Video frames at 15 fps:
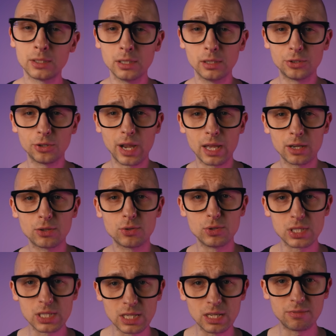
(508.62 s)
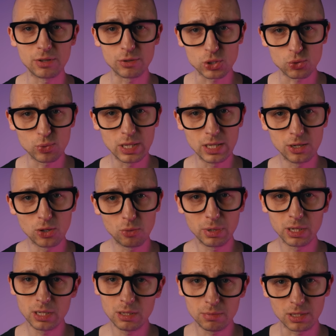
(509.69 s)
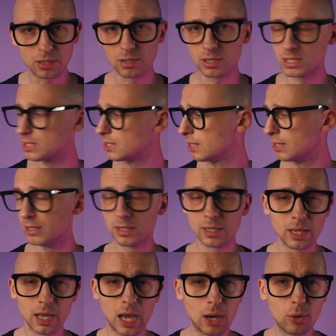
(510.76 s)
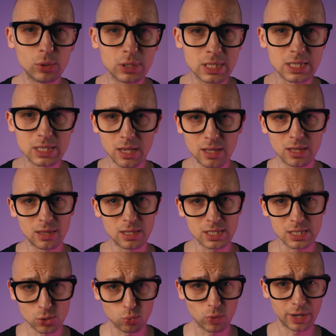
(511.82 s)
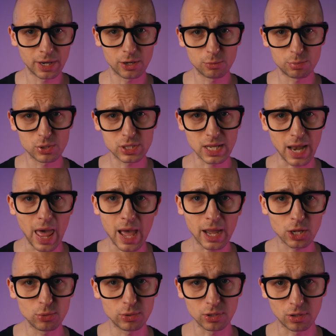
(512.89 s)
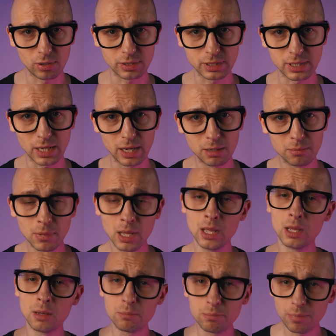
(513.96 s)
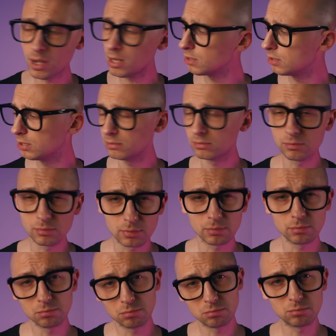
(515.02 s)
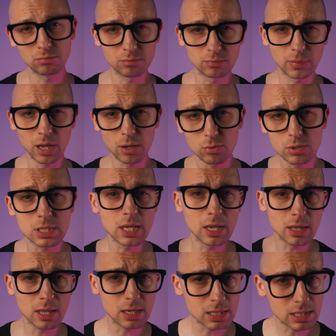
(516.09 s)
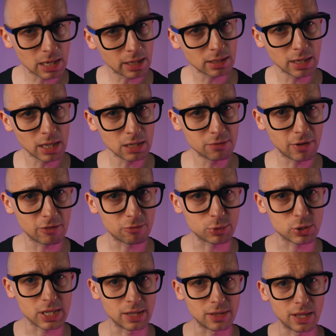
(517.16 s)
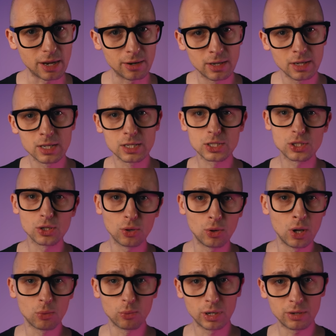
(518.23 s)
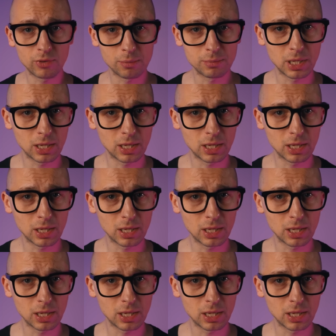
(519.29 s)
tilt your head to see if there's really nobody, because I wouldn't say that this is 100% accurate all the time, but I would say that it's like 95% there. So whenever I'm